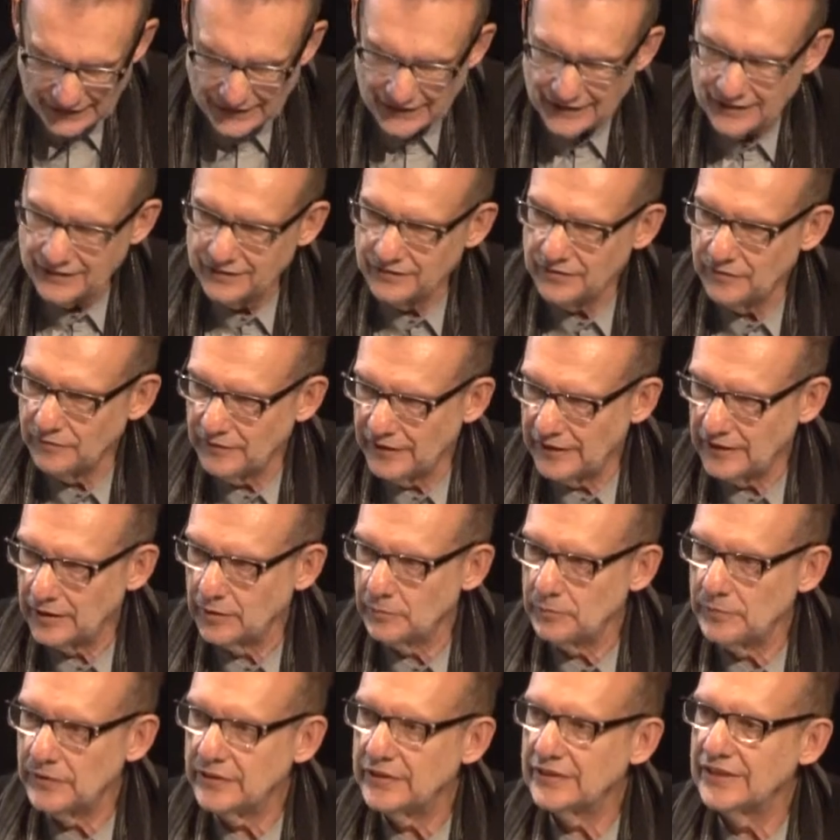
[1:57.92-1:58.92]
and
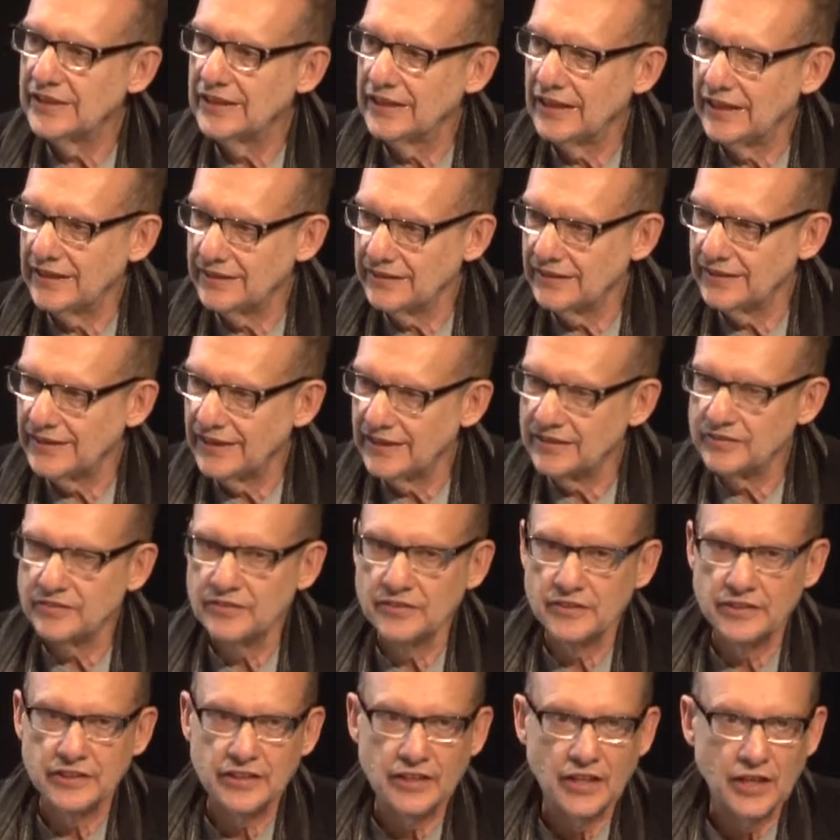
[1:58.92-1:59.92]
develop it, and
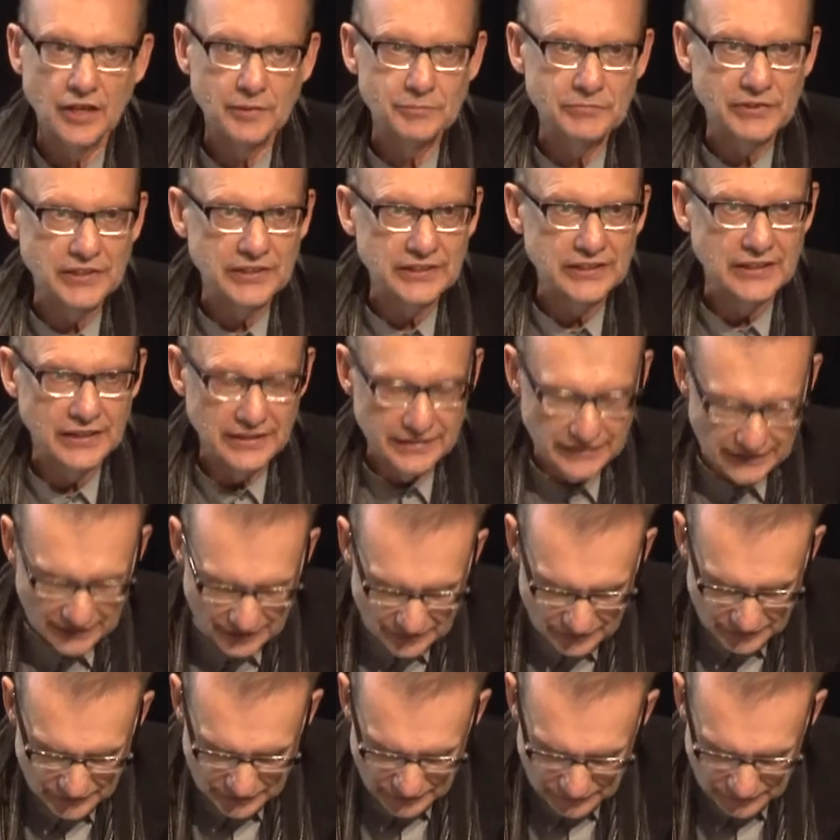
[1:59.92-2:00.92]
that's the object, I guess,